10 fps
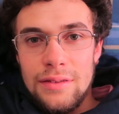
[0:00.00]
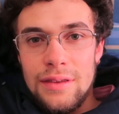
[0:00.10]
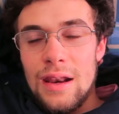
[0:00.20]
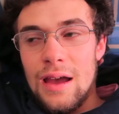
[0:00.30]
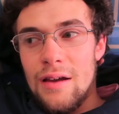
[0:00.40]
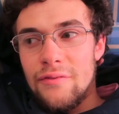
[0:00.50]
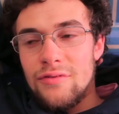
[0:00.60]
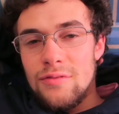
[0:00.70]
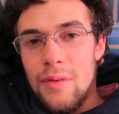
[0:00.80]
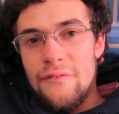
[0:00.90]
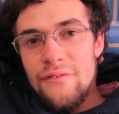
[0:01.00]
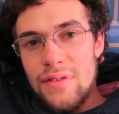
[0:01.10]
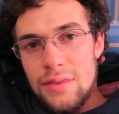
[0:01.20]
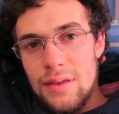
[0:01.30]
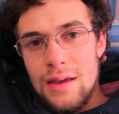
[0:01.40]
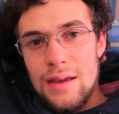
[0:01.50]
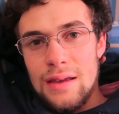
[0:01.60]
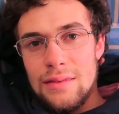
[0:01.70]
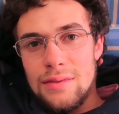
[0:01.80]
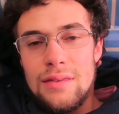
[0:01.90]
Then I have to do my
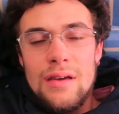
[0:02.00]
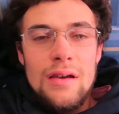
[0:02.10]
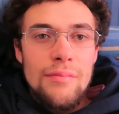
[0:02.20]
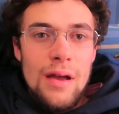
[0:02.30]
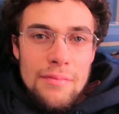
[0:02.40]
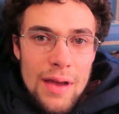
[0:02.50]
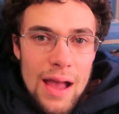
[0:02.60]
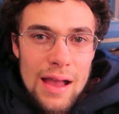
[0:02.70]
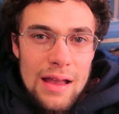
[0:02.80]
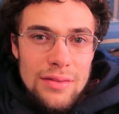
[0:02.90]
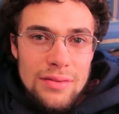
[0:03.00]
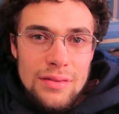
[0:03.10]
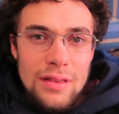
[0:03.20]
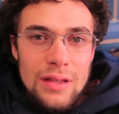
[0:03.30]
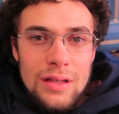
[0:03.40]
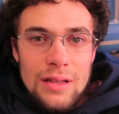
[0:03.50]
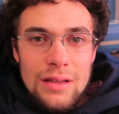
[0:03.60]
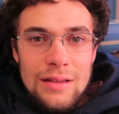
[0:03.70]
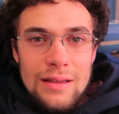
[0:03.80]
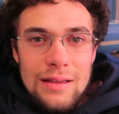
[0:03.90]
physics, my math.
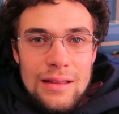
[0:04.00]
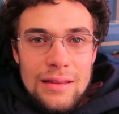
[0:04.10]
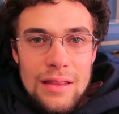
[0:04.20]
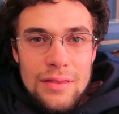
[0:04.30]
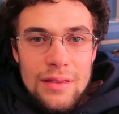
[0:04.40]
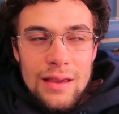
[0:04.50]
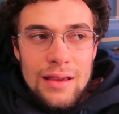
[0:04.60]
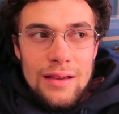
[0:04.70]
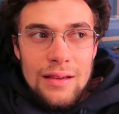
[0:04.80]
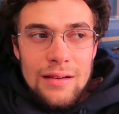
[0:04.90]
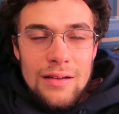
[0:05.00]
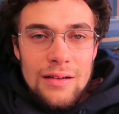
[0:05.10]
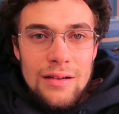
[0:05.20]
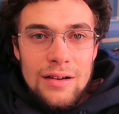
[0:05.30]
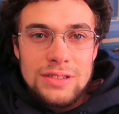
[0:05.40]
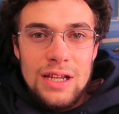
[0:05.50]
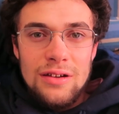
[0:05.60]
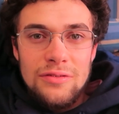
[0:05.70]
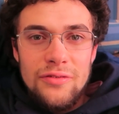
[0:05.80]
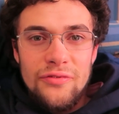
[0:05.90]
And it's like, oh, should I
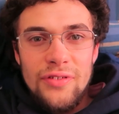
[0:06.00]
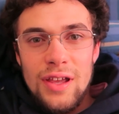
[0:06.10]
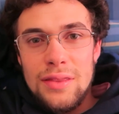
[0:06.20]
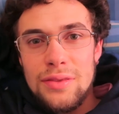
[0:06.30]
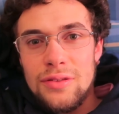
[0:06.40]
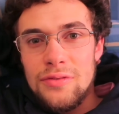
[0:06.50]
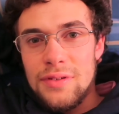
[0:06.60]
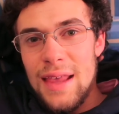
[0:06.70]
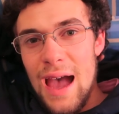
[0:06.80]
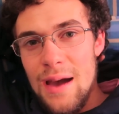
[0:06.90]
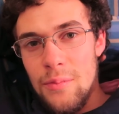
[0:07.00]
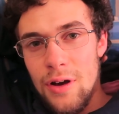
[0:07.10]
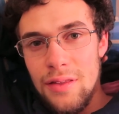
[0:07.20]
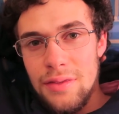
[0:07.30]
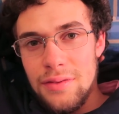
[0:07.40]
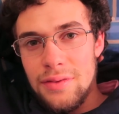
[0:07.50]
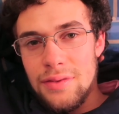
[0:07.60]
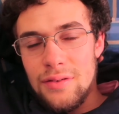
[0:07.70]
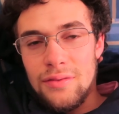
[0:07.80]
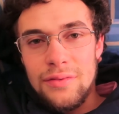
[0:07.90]
go to flight school that month
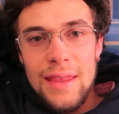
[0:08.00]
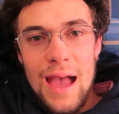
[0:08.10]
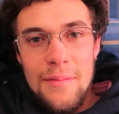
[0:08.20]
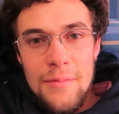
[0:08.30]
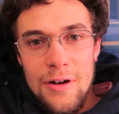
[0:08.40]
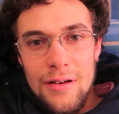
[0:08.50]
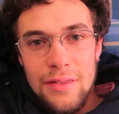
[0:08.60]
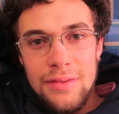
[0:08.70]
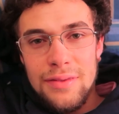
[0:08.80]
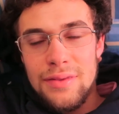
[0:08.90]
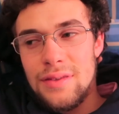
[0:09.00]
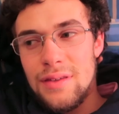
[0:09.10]
or that month?